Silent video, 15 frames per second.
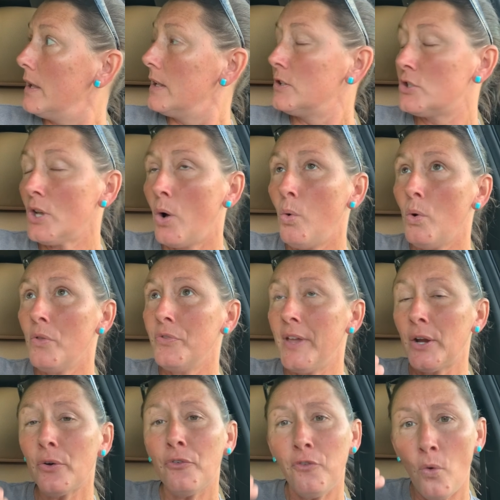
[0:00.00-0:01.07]
And so,
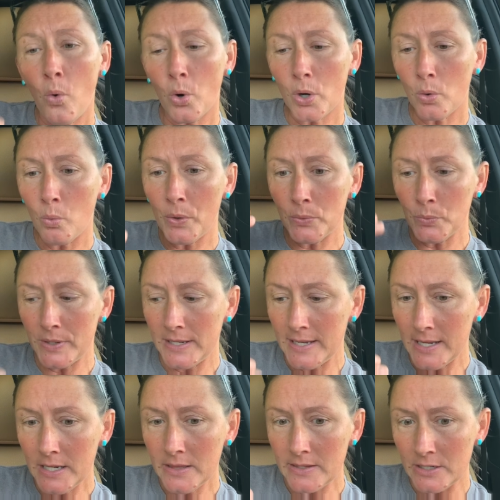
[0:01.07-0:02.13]
therefore, when we
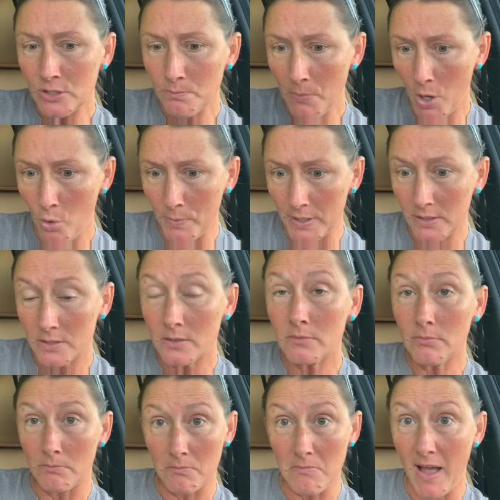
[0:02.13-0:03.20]
get in these moments,
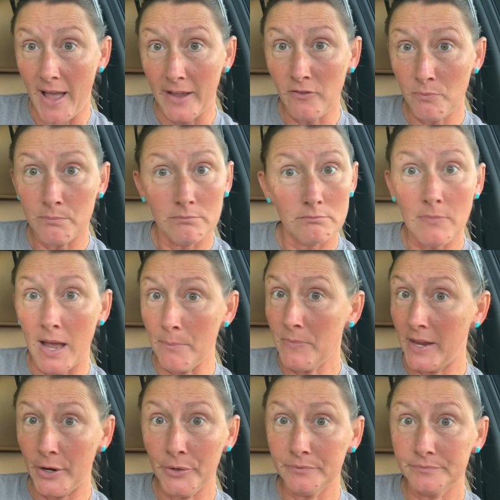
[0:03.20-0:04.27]
I've I'm
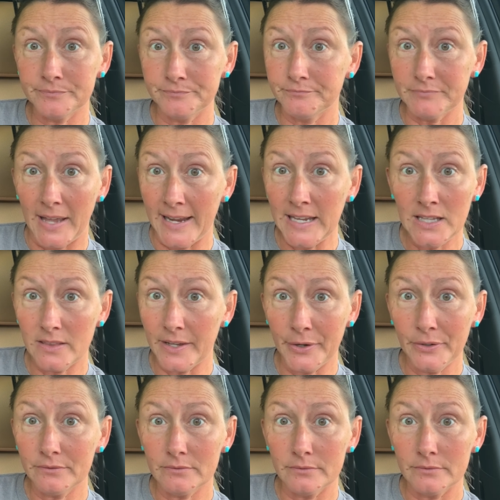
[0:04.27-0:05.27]
there. I get there.